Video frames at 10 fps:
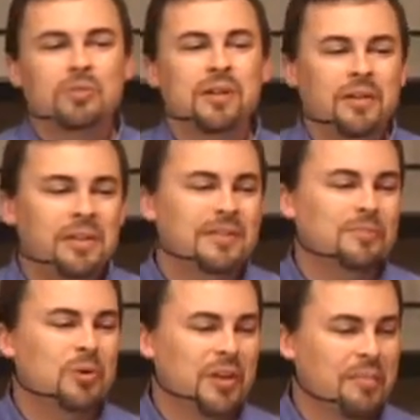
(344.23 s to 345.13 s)
We're talking
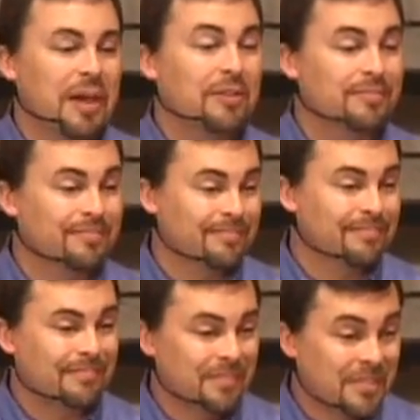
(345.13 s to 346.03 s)
this morning about
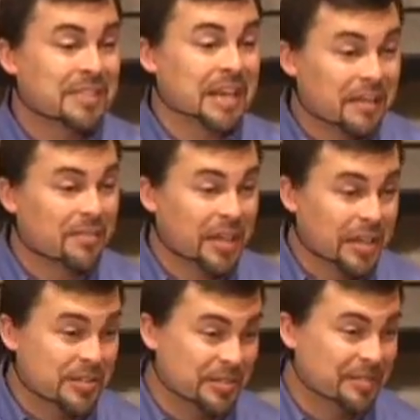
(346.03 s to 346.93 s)

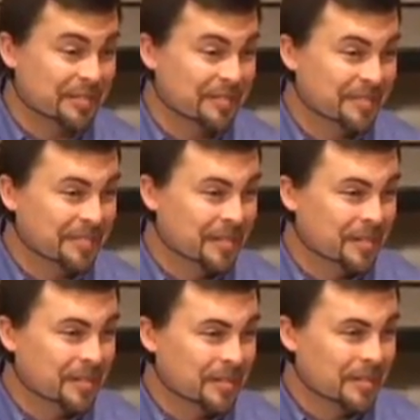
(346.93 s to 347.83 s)
sanctification,
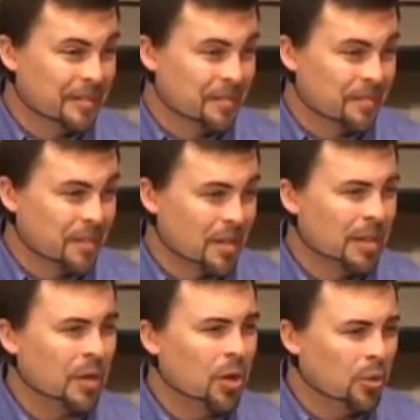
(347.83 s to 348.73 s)

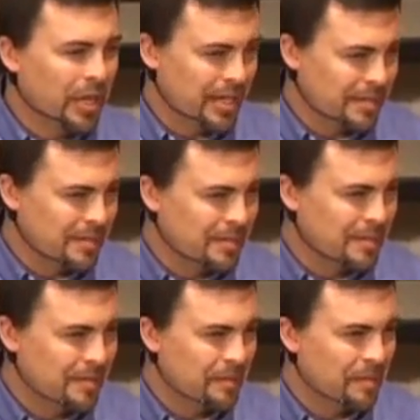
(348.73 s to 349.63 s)
about holiness,
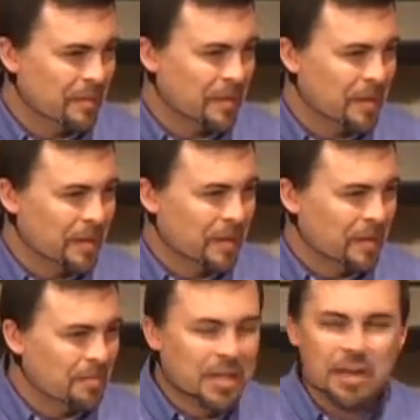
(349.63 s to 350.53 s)

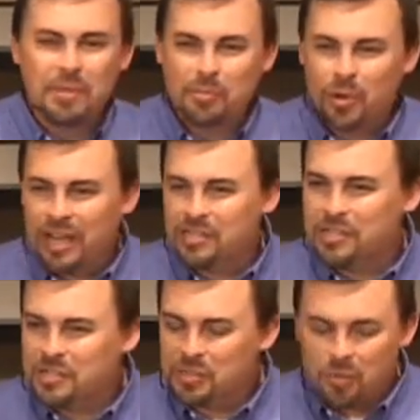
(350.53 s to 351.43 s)
becoming more like
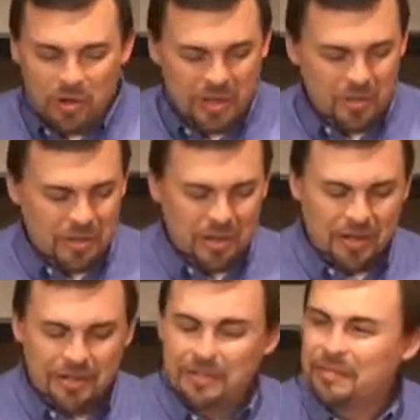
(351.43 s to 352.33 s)
Jesus, walking with
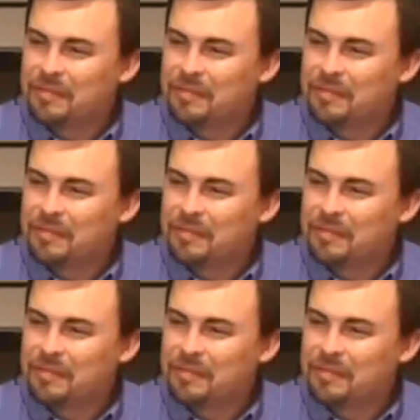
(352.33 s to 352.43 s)
God.